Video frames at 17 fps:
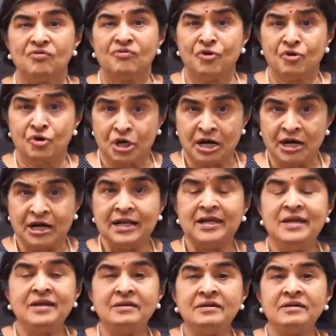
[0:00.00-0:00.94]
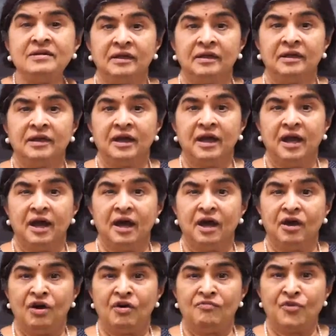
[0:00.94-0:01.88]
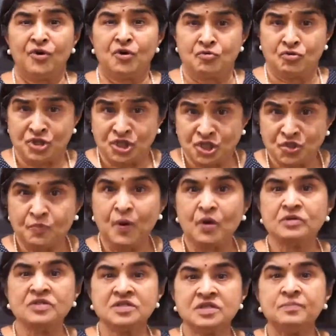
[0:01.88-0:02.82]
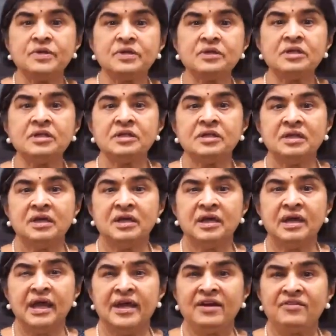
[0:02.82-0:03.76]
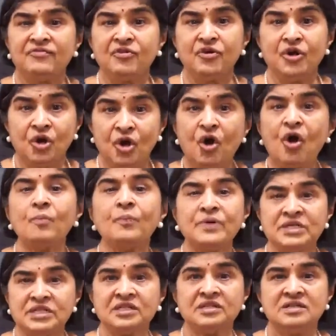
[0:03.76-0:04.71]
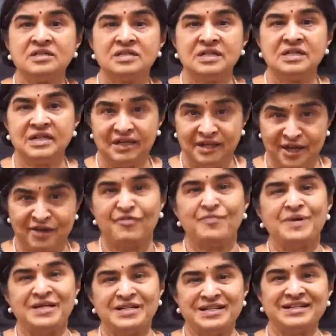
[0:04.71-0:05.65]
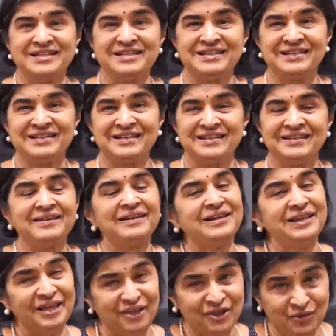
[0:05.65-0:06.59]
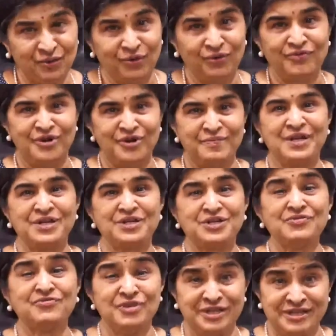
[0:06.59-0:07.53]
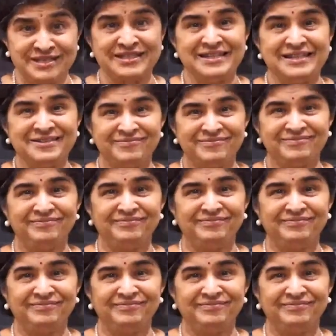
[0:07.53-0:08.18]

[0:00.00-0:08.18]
for a clean, uh, for a responsible and for a competent government. Thank you all very much for listening.